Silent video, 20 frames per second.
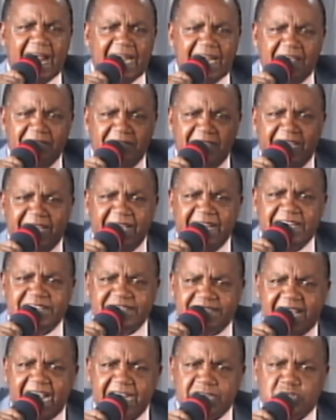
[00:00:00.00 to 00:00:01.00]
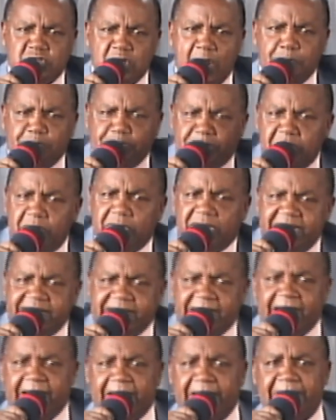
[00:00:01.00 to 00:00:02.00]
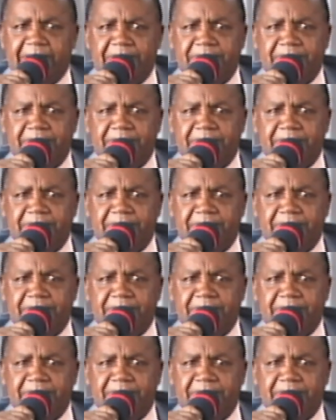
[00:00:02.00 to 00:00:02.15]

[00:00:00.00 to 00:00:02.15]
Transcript: living in sexual purity.